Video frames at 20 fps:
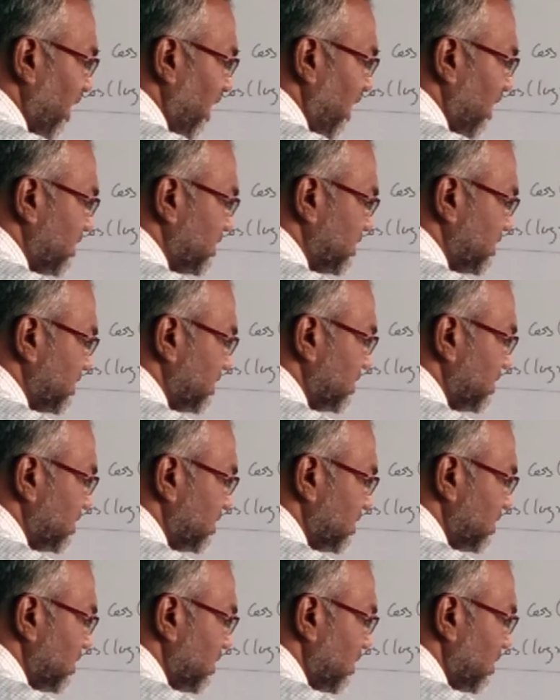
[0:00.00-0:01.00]
x
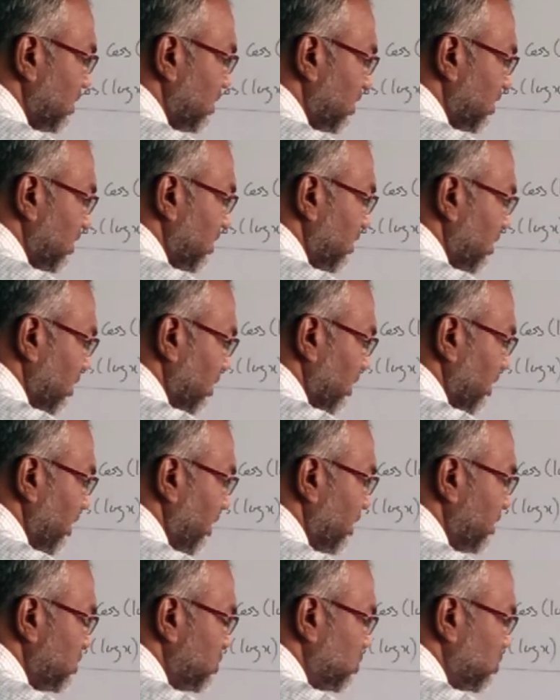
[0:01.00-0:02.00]

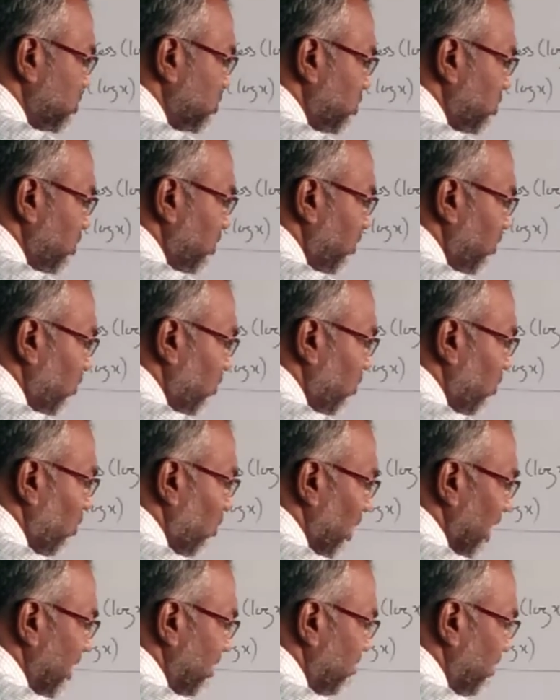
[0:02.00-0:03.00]
into
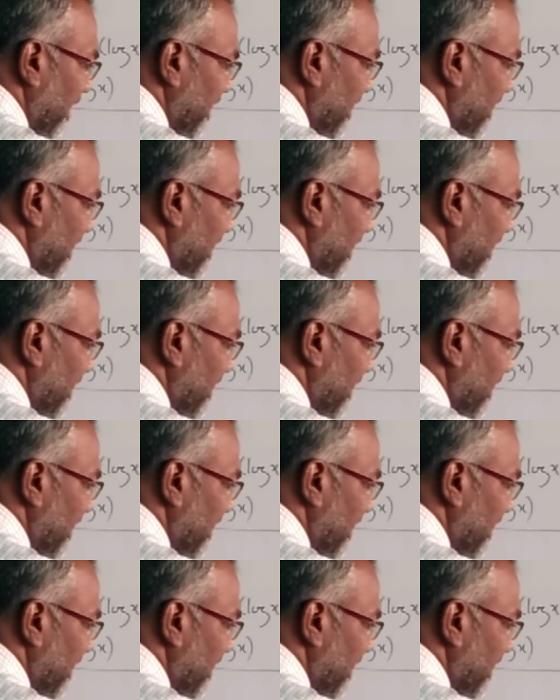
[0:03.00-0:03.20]
1 by